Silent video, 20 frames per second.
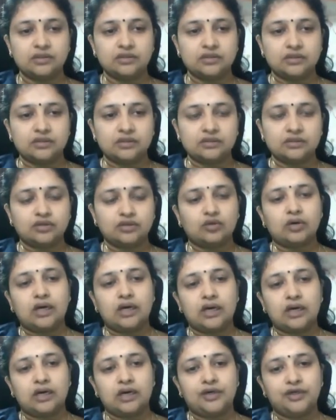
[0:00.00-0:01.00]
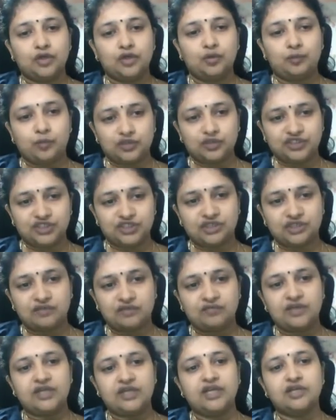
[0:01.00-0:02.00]
So tube position,
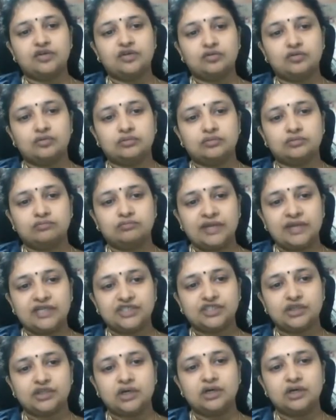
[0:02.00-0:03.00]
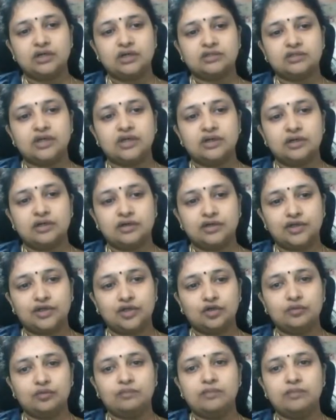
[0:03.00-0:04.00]
we need to make sure the
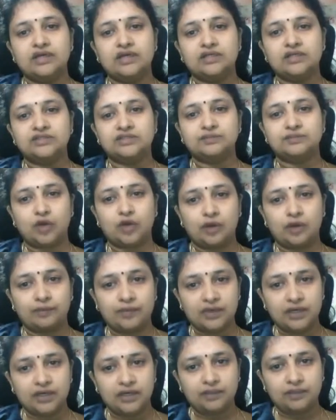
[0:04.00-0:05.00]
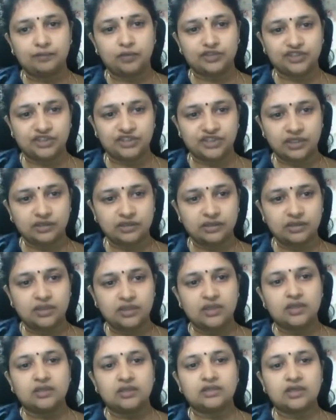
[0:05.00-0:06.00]
tube is properly positioned.
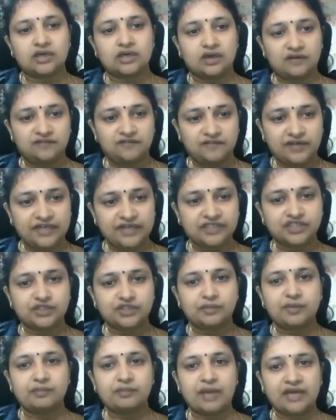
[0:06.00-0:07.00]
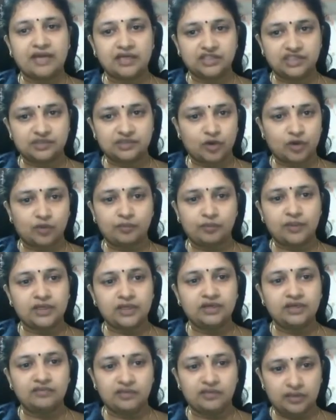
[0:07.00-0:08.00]
The cuff needs to be managed
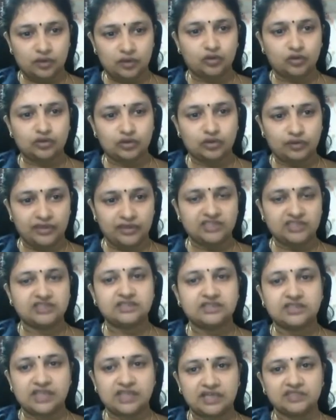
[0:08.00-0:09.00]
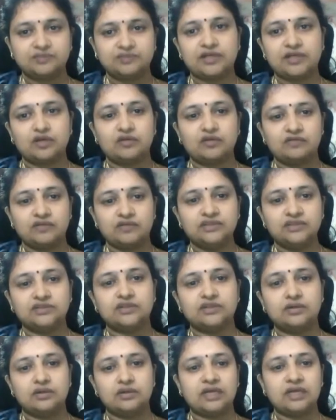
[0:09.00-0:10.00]
properly. We will go through each aspect of this.
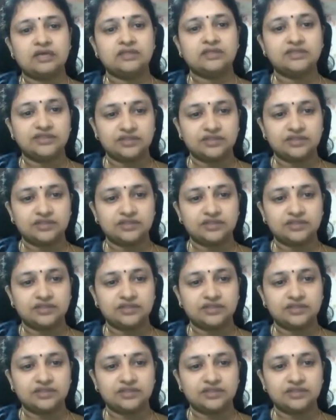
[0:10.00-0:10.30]
There